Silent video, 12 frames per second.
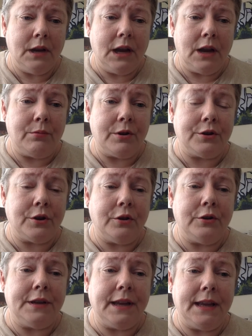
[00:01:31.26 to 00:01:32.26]
A
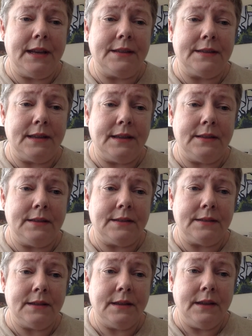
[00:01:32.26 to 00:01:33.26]
return to
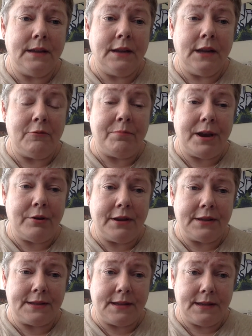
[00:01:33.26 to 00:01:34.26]
innocence
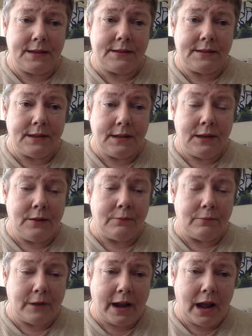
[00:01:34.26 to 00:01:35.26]
appearances
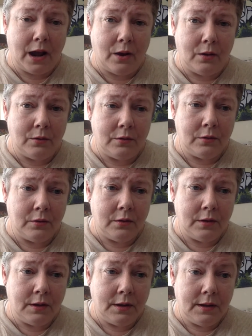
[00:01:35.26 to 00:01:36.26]
for now.
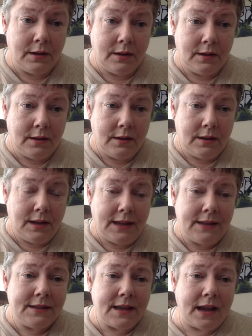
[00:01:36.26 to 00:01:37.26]

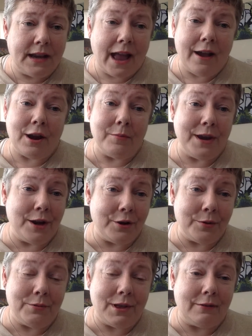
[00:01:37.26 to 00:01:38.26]
Inside out, I'm
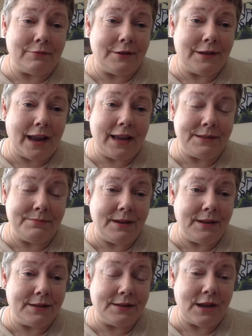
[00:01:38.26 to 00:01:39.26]
irritable after days
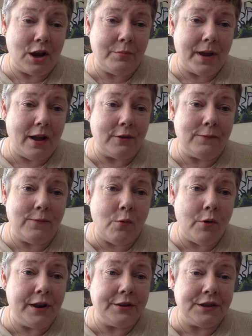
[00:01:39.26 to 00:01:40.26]
being snowbound,
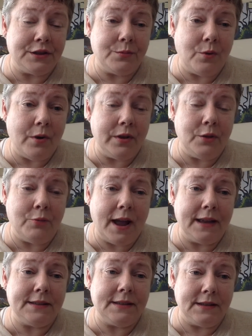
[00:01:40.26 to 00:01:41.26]
four inches more on the
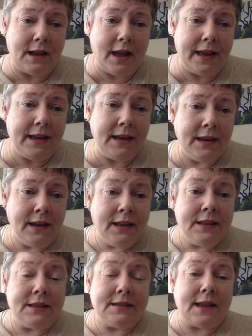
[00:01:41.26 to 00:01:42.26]
way tonight.
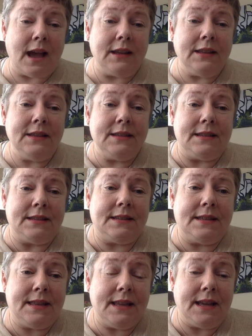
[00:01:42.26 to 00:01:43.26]
The silence is
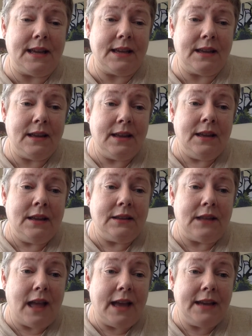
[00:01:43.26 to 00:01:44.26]
thick,
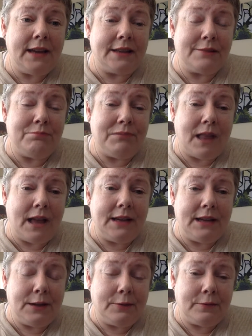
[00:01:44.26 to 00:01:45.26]
light is
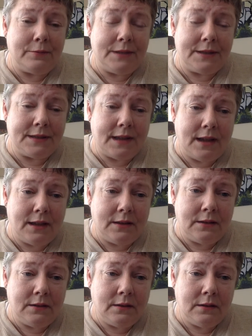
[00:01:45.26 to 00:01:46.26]
blinding from the sun.